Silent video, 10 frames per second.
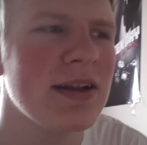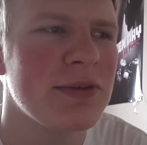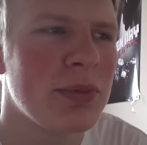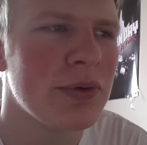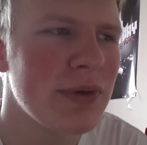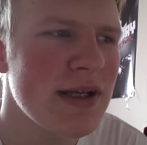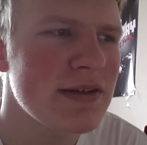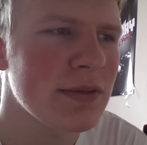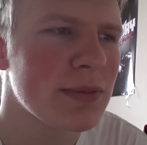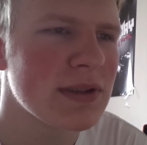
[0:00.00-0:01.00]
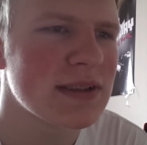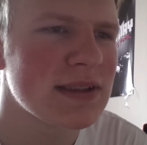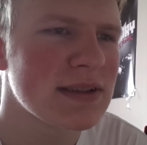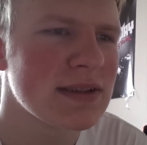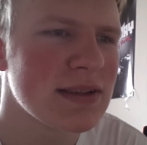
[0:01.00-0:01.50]
inspiration
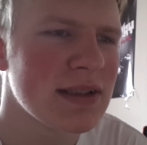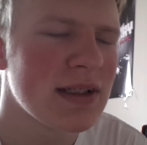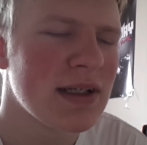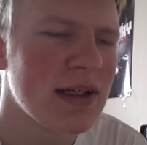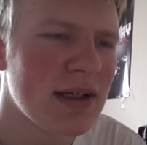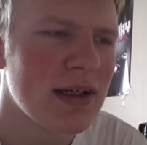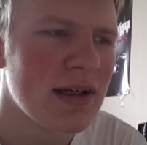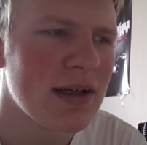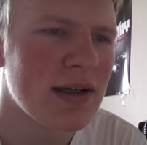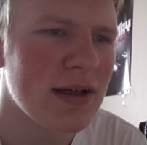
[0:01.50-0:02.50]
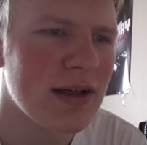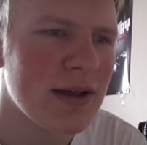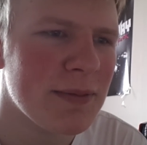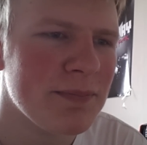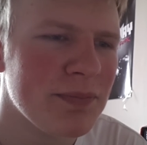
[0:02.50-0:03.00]
was
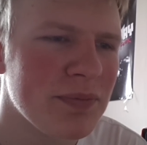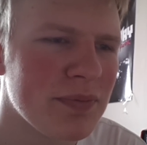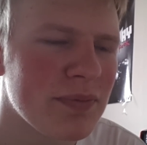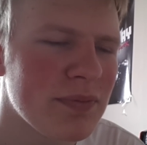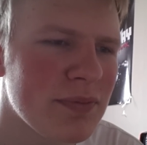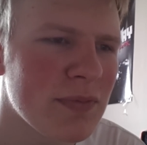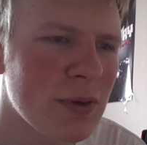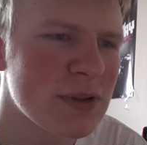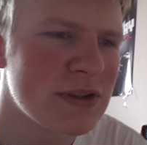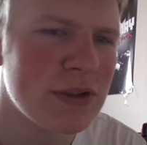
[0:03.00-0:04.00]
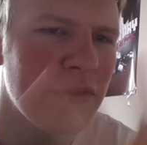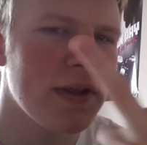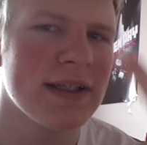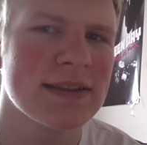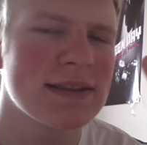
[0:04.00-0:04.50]
um, was two
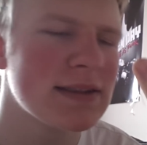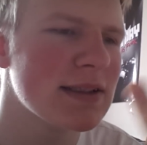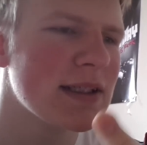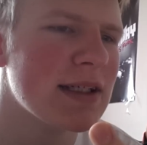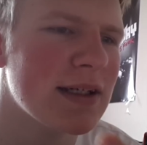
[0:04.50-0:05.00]
things: uh,